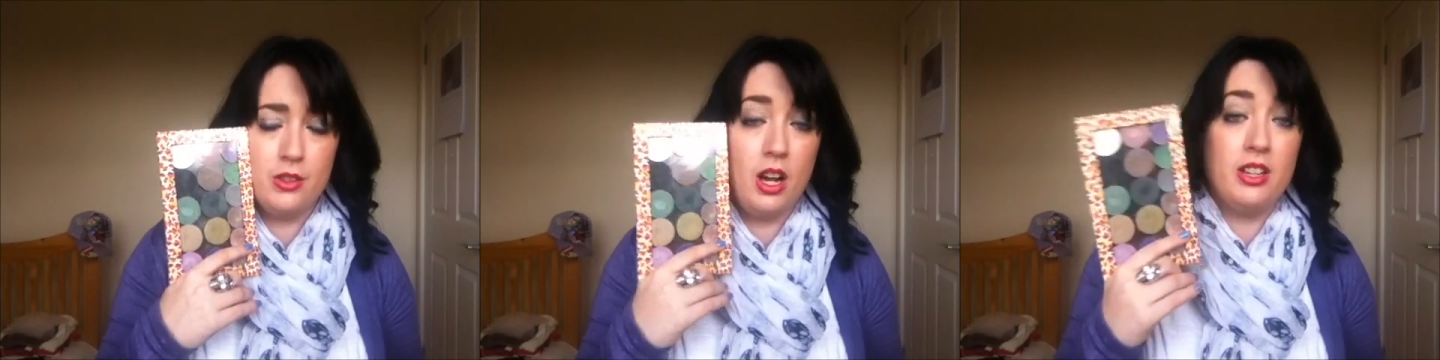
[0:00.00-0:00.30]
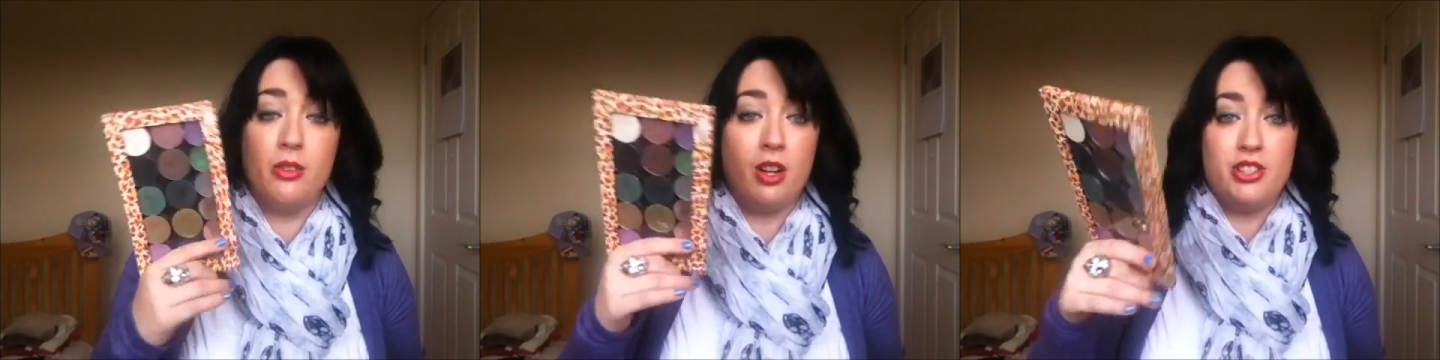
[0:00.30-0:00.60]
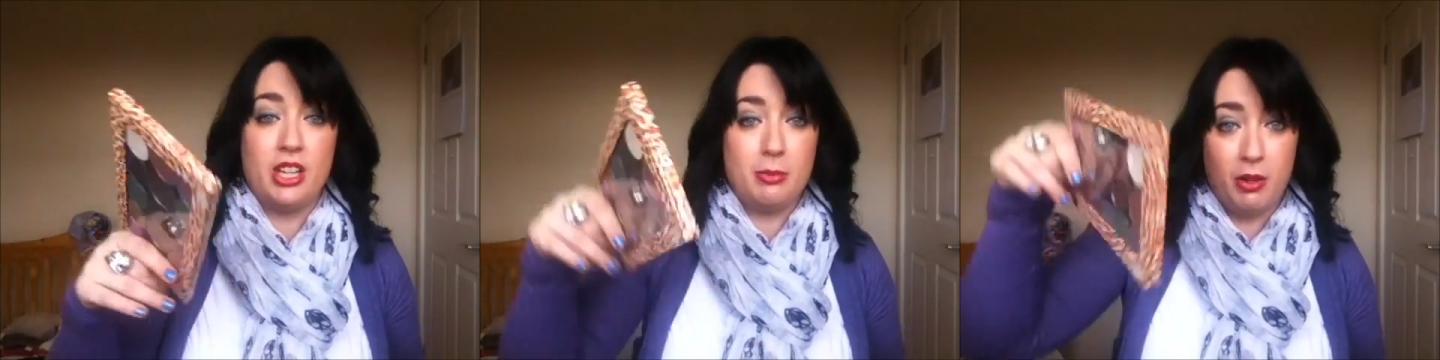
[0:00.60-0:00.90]
I don't know, I'll
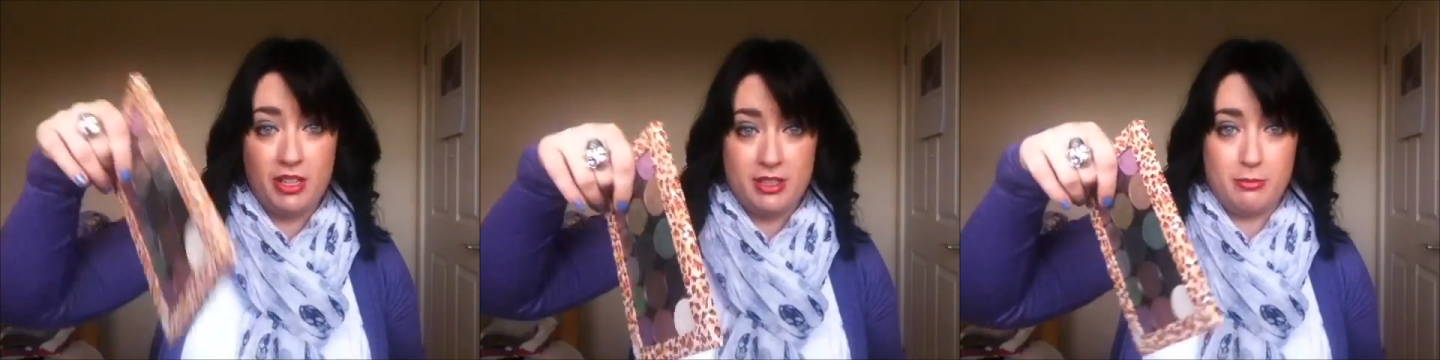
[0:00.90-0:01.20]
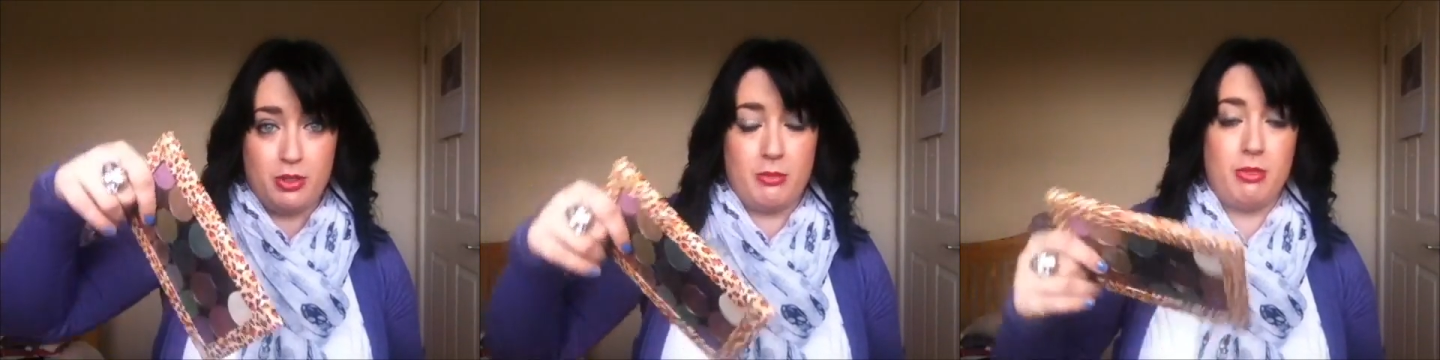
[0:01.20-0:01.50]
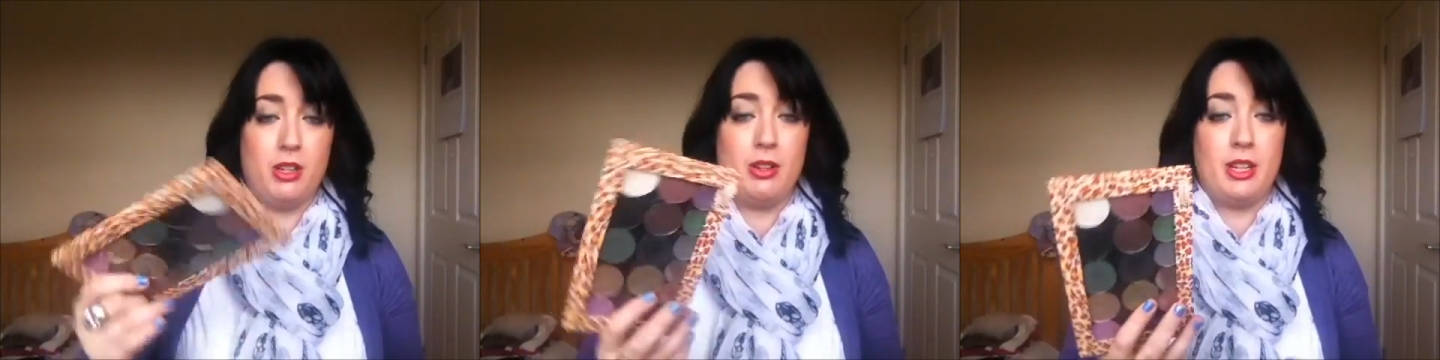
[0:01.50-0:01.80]
check the prices and put them
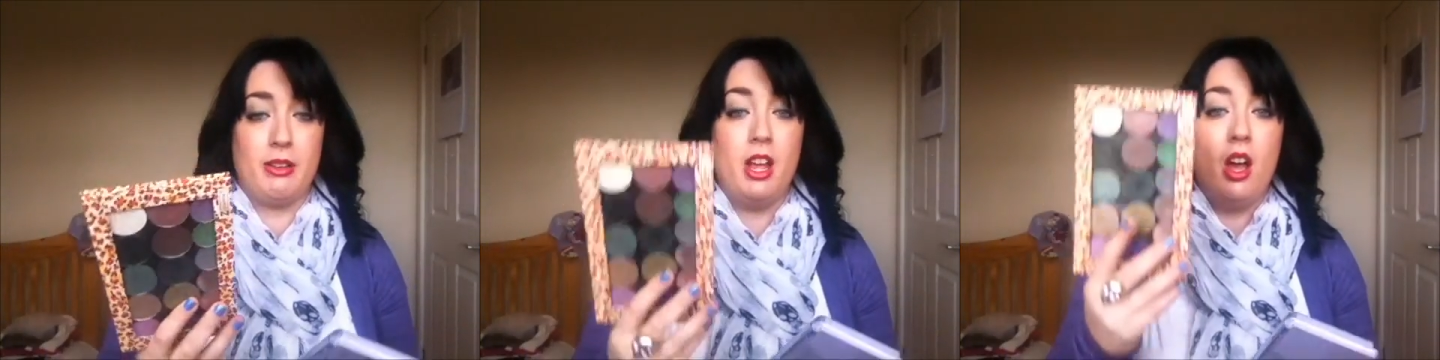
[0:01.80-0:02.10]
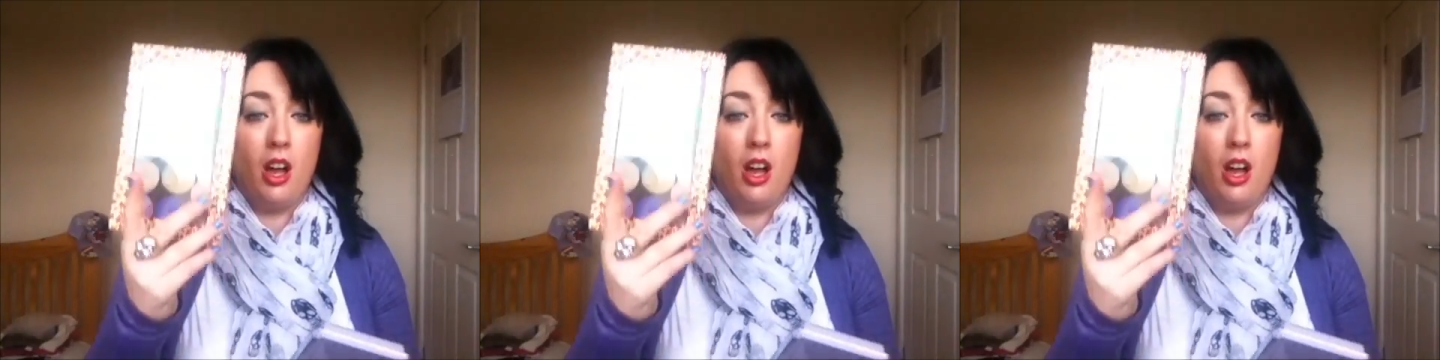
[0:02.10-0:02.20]
below anyway.